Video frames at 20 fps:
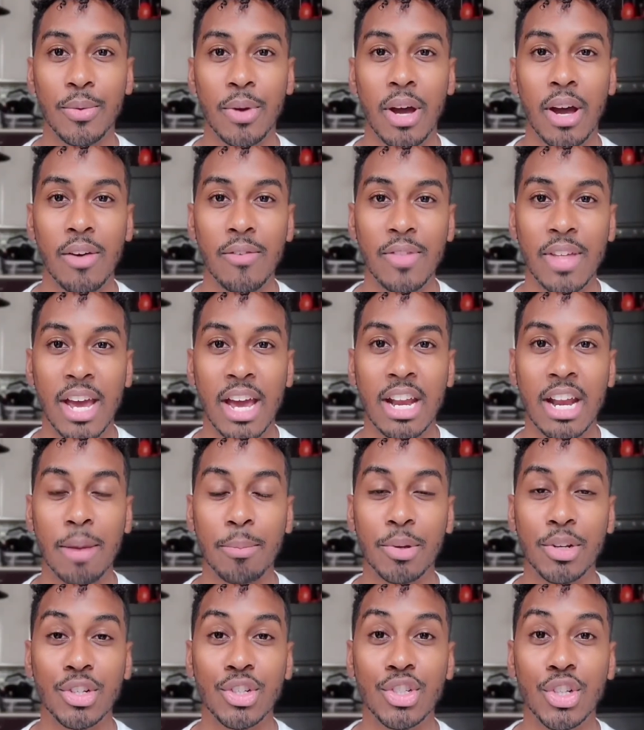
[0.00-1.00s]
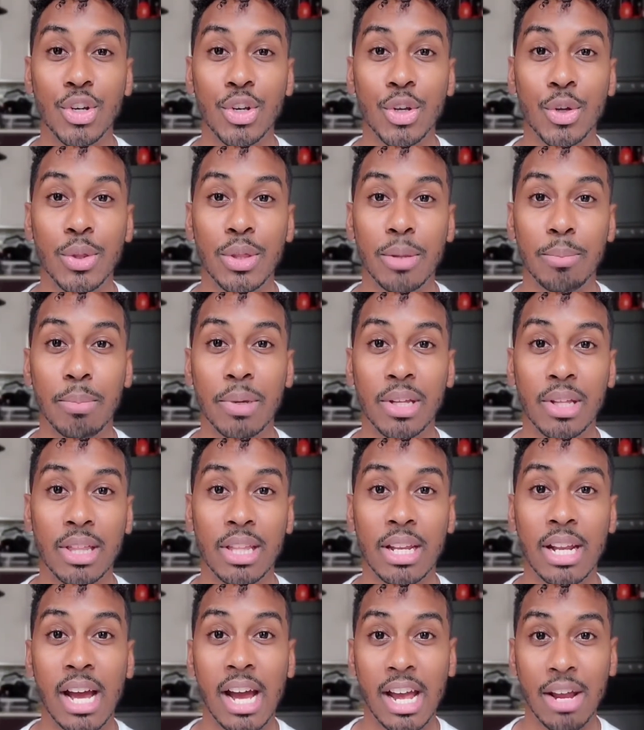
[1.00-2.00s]
of that, I'm going to show you the bill
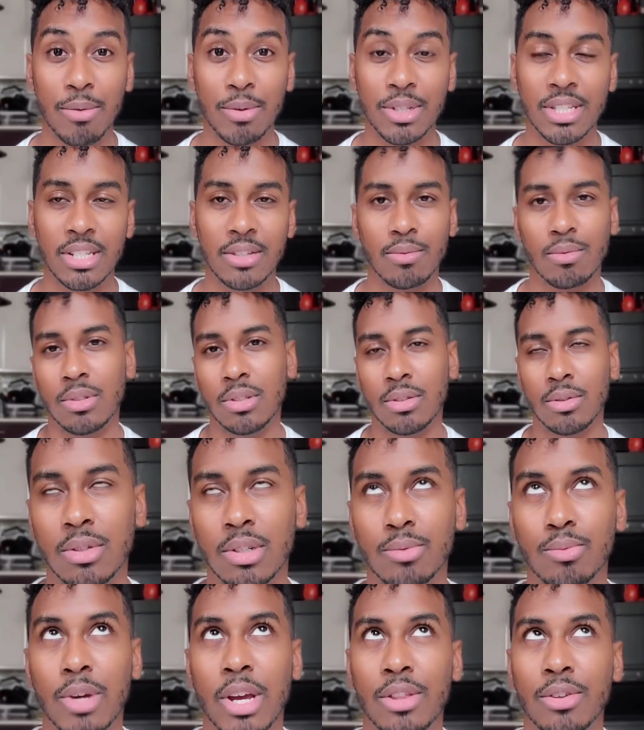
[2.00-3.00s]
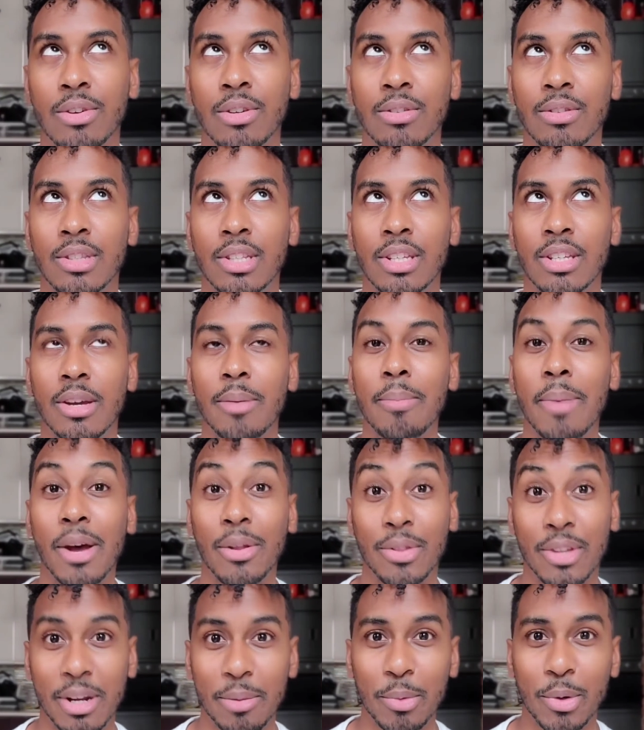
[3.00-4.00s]
that I receive, or rather the
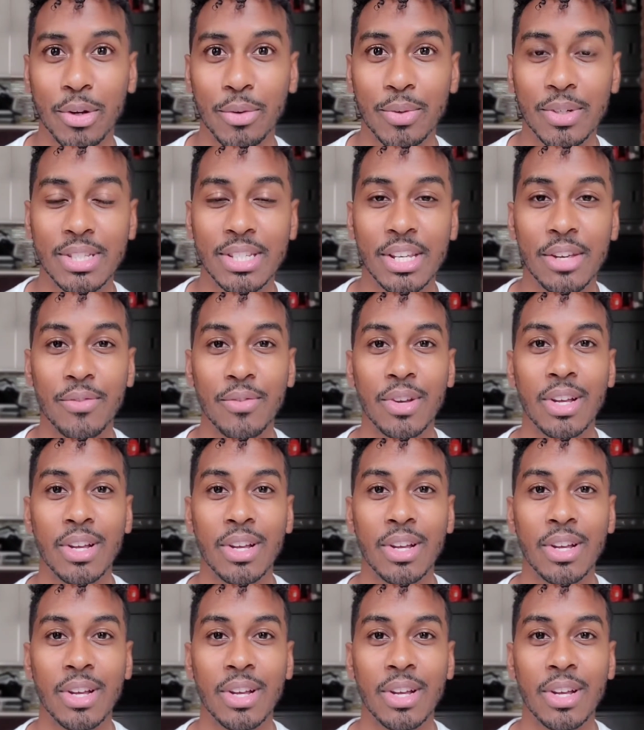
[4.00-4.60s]
amount that I'm going to receive.